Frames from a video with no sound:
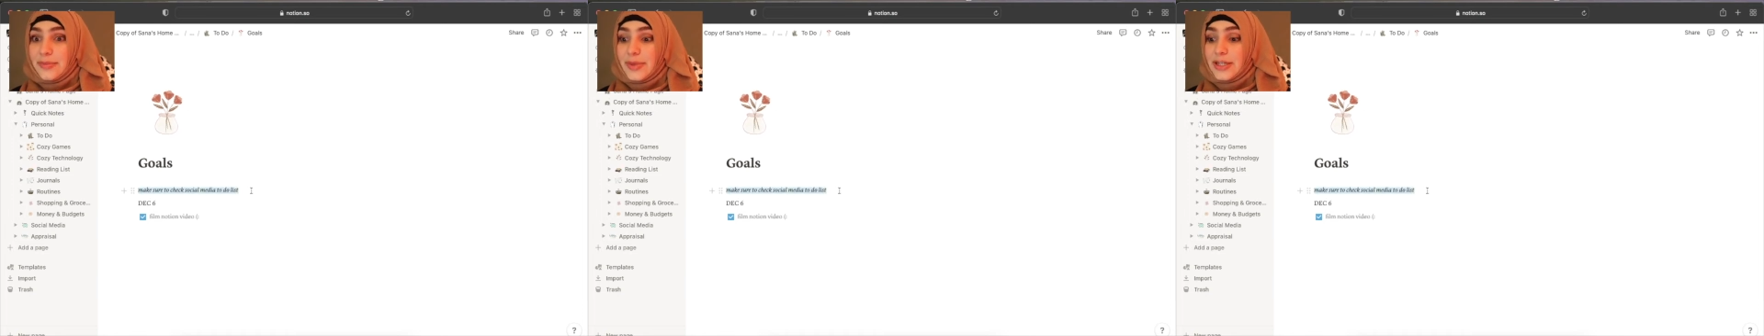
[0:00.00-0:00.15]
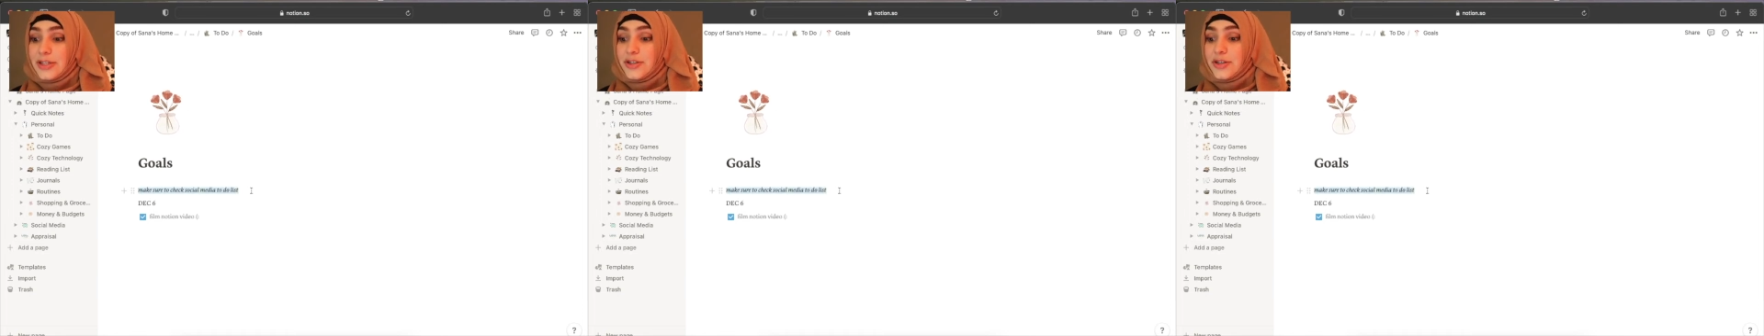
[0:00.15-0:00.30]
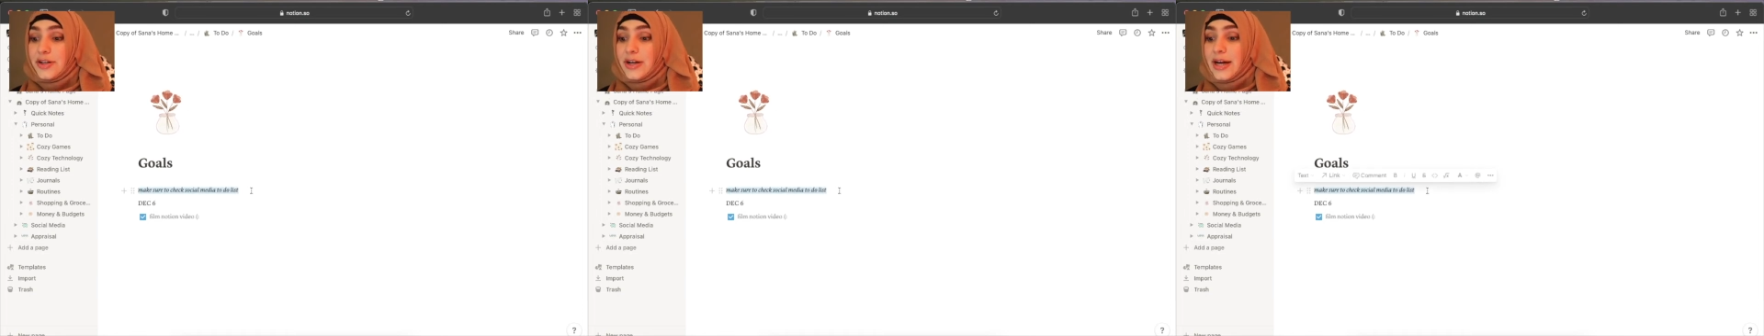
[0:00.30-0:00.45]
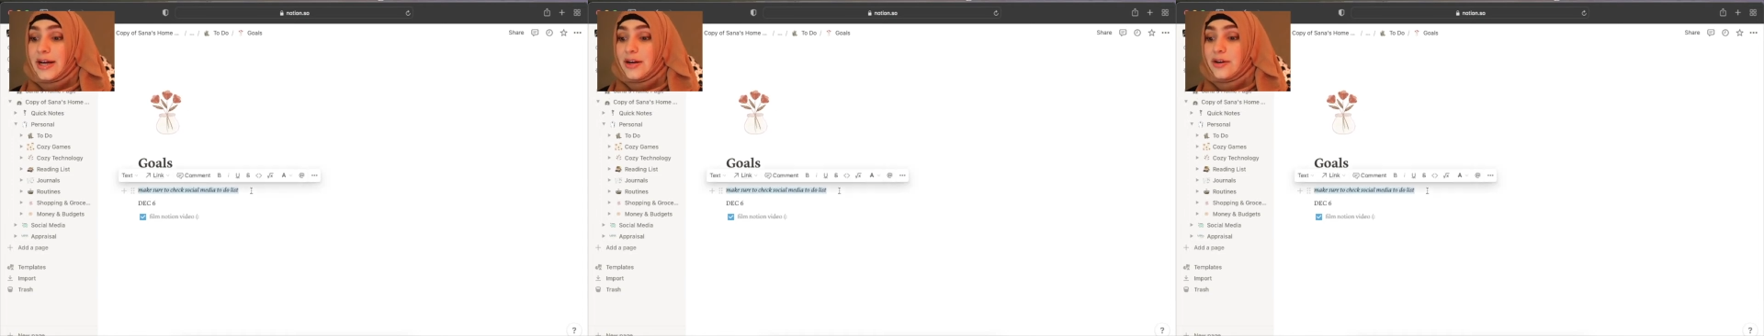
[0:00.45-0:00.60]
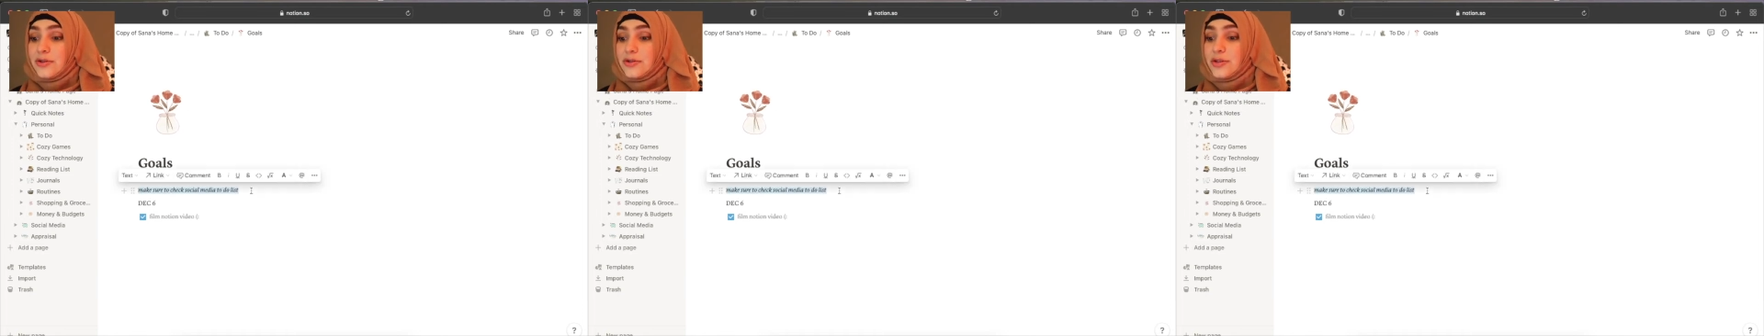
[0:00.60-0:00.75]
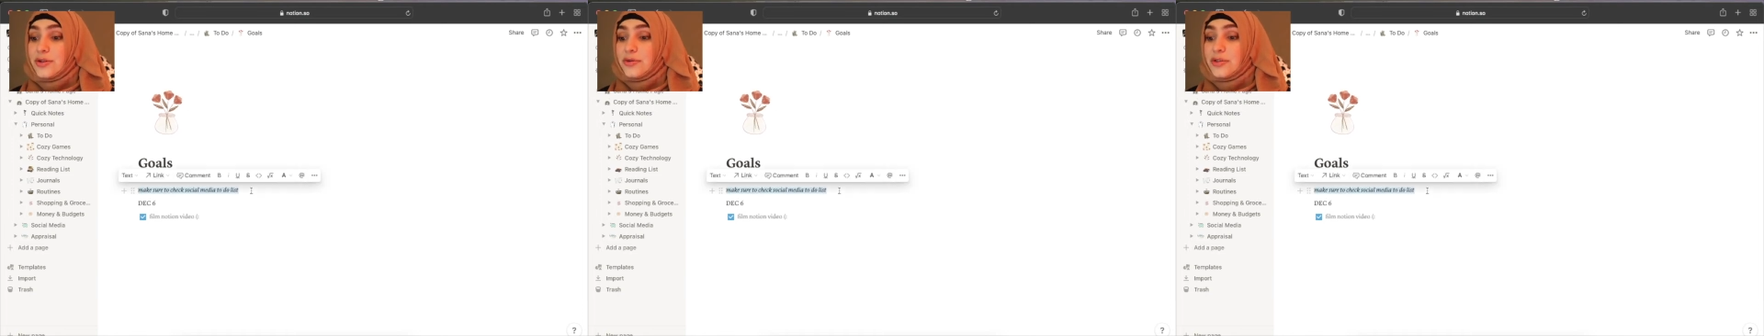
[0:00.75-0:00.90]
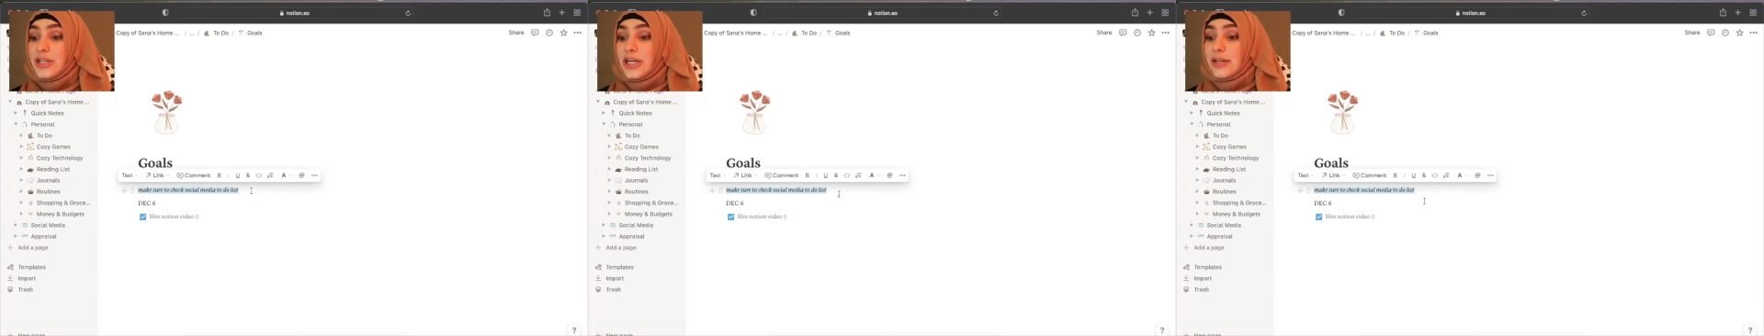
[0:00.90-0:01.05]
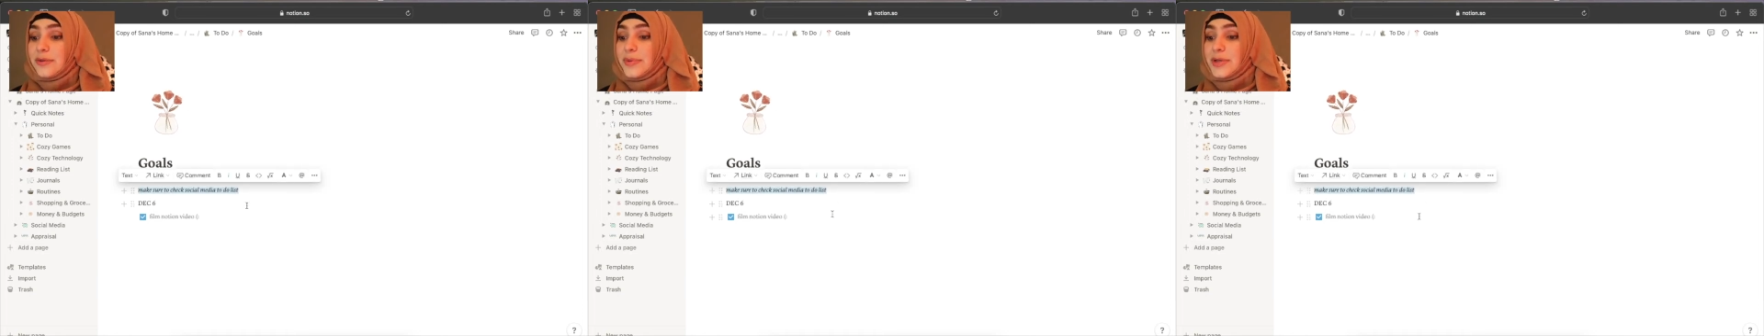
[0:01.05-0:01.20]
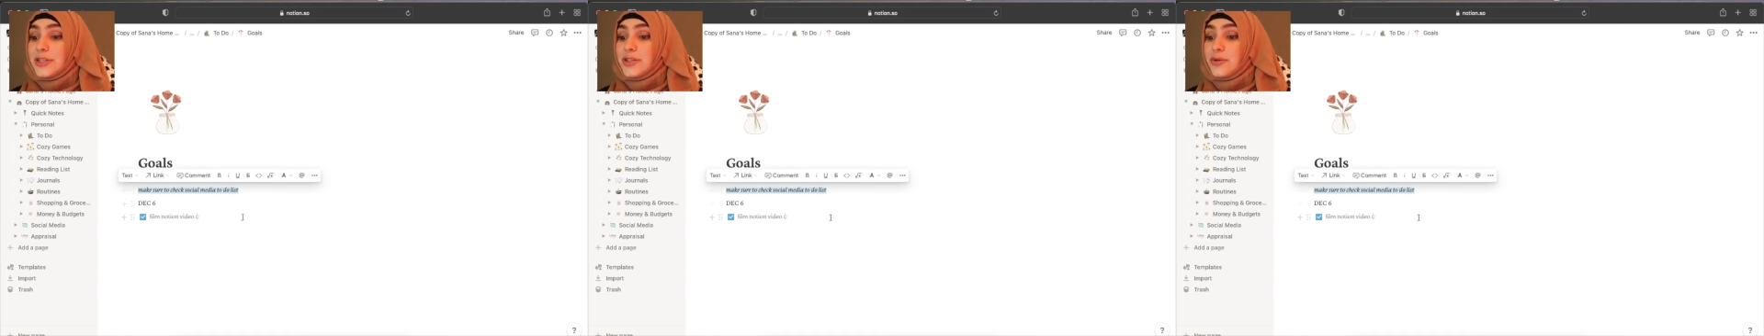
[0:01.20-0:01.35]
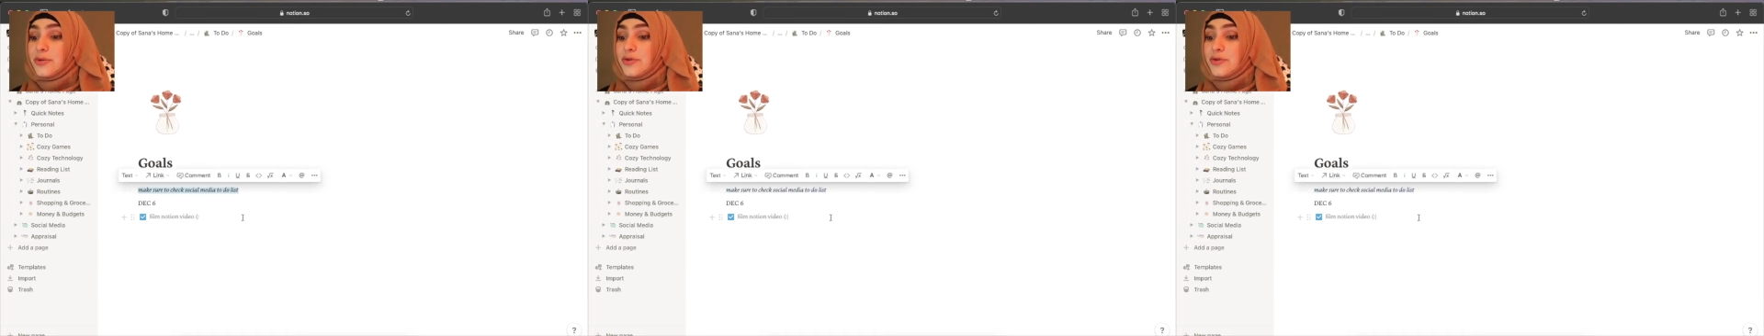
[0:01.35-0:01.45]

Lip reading: to make sure I also check my